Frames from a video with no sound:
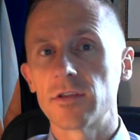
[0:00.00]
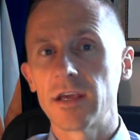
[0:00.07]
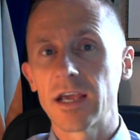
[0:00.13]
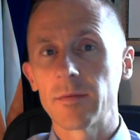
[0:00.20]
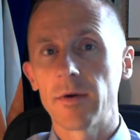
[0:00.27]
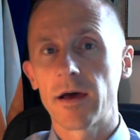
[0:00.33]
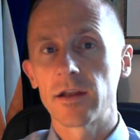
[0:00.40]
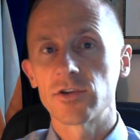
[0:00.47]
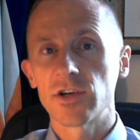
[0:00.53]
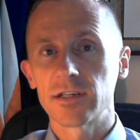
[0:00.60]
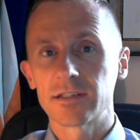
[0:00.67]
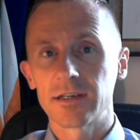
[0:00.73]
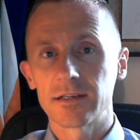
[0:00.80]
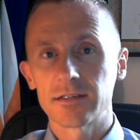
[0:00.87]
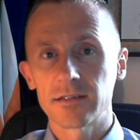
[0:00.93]
think about it
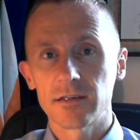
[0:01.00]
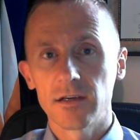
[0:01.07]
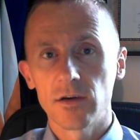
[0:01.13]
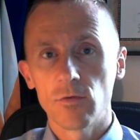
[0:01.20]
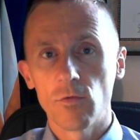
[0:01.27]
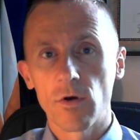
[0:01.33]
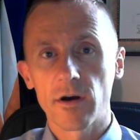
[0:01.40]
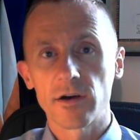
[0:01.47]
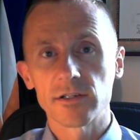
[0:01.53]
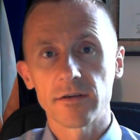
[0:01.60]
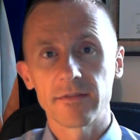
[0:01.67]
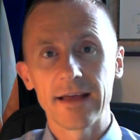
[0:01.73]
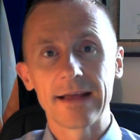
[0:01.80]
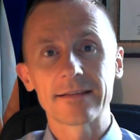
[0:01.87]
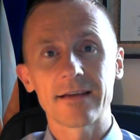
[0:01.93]
just as workers
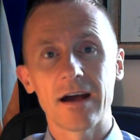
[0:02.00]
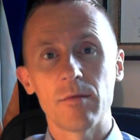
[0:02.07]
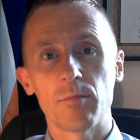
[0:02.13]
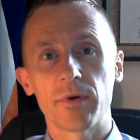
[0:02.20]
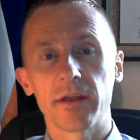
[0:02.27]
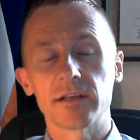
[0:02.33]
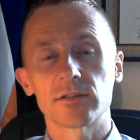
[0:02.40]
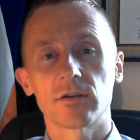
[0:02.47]
of that company,